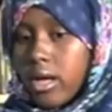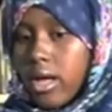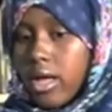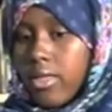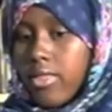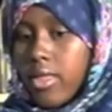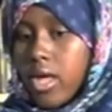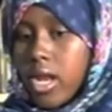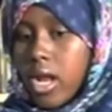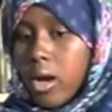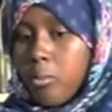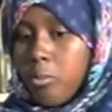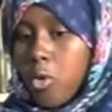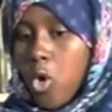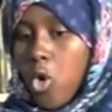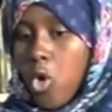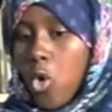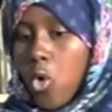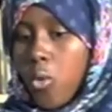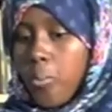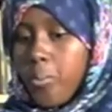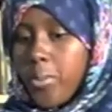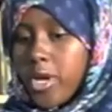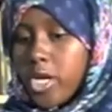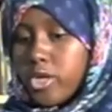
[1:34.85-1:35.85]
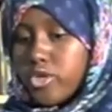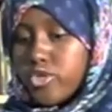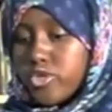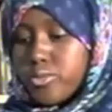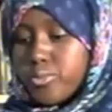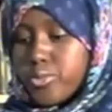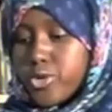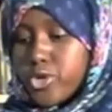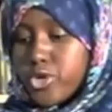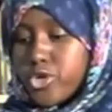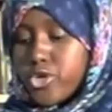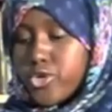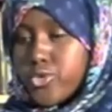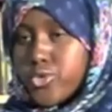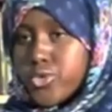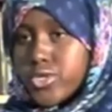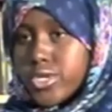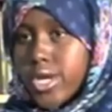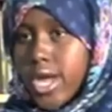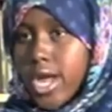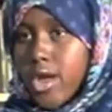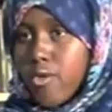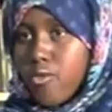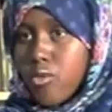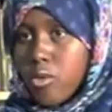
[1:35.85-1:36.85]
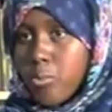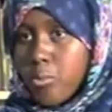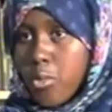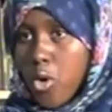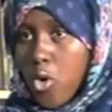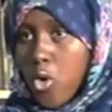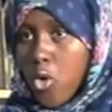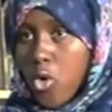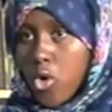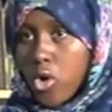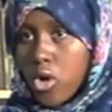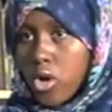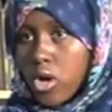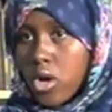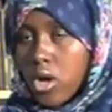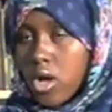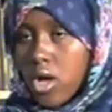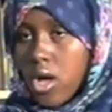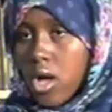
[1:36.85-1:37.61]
and then I'm hoping to produce a report